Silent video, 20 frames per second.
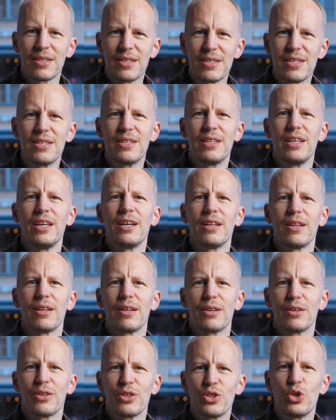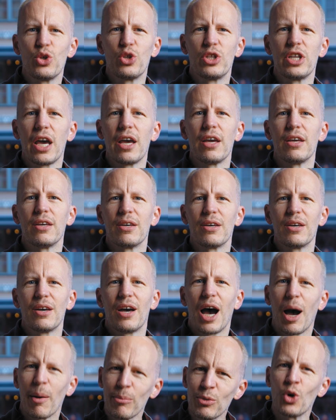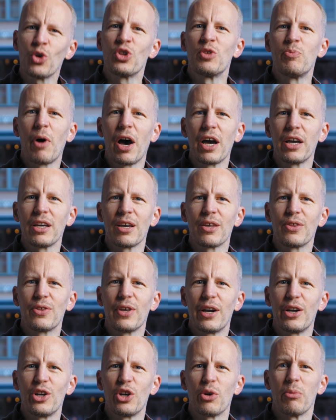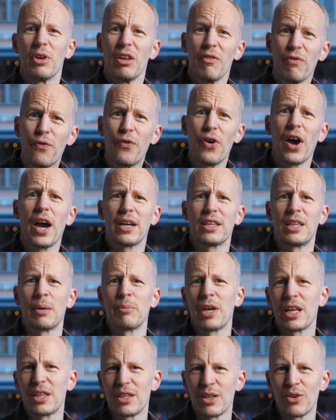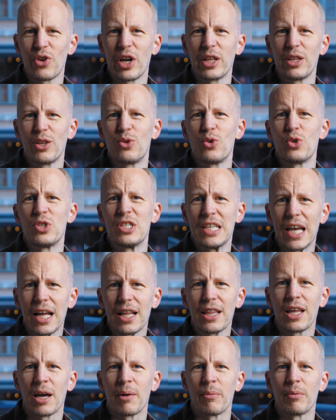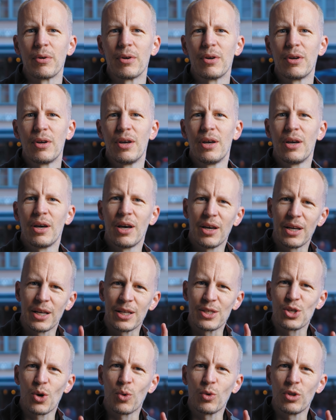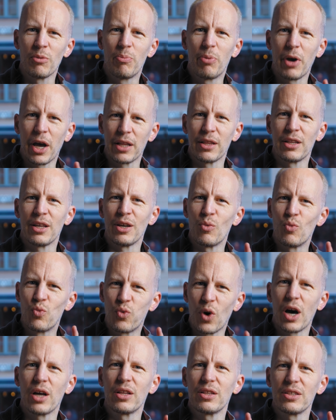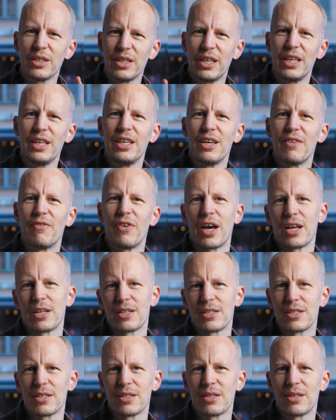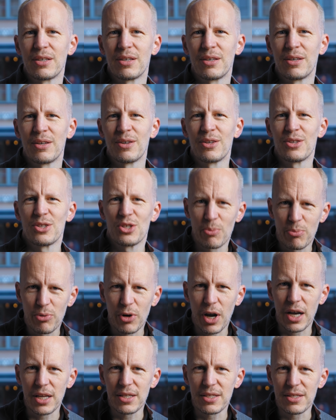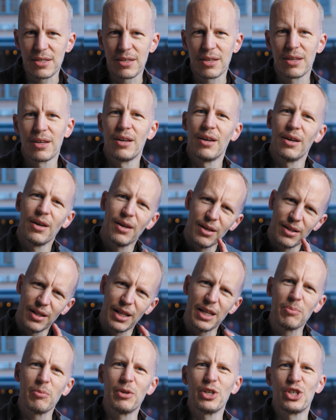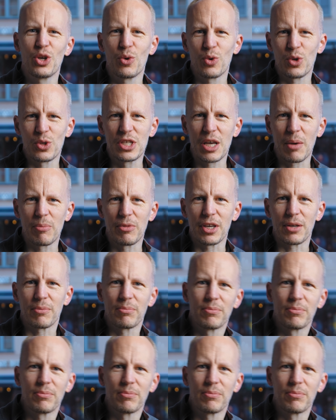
still, today, I'm not buying Ethereum. In fact, I'm getting ready to sell them. It's only pending one key event. Surprised? Let me show you something.